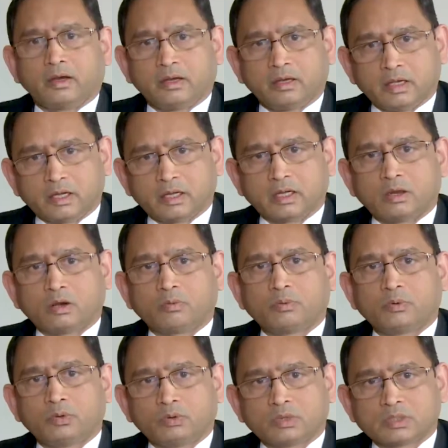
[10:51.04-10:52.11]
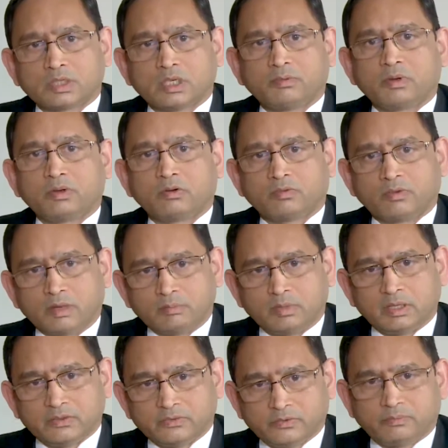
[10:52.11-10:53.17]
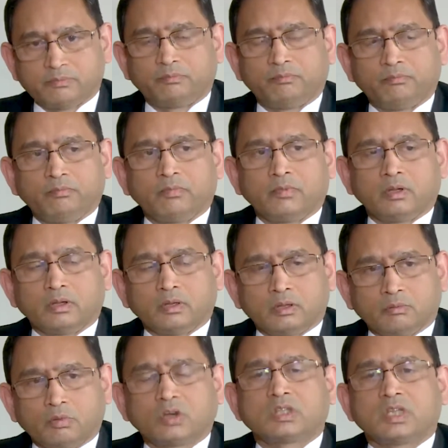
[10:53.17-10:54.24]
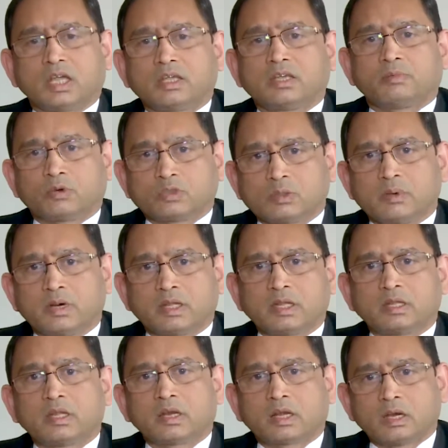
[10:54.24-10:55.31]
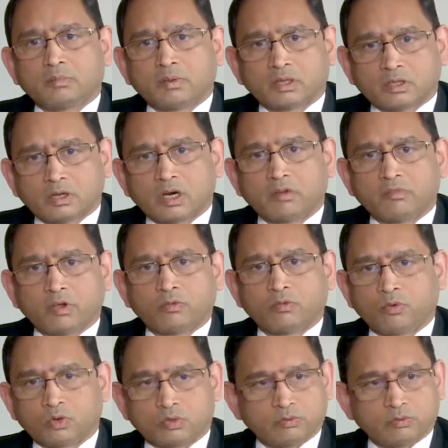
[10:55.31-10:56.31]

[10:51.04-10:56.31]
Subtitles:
take care of yourself and your families, because there is a possibility that there can be a third wave, fourth